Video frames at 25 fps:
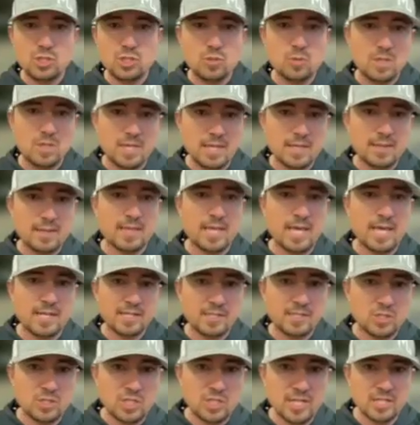get that
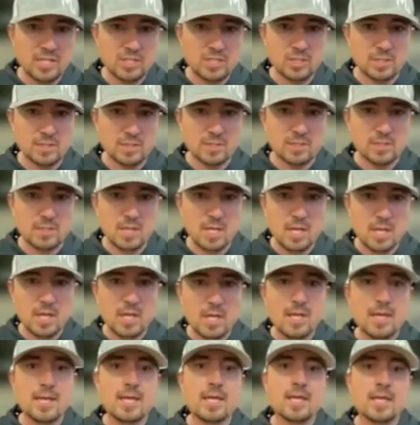injection,
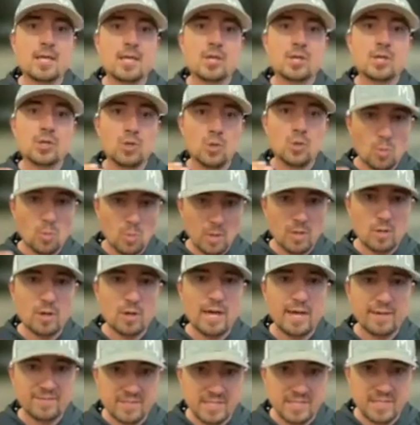you will
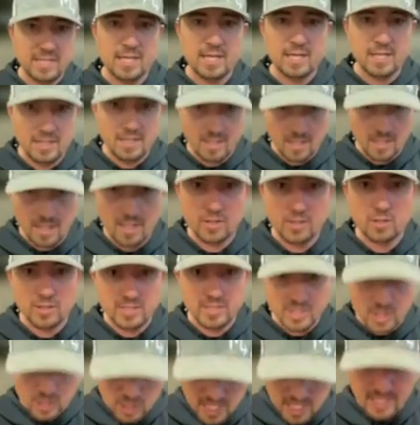have to get another
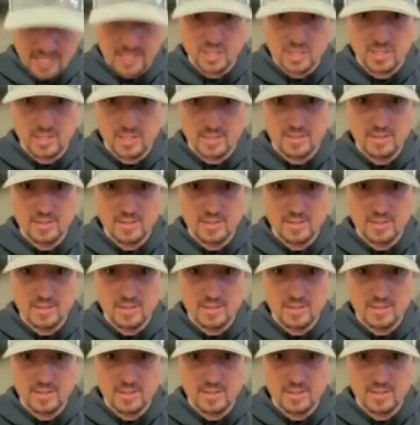injection.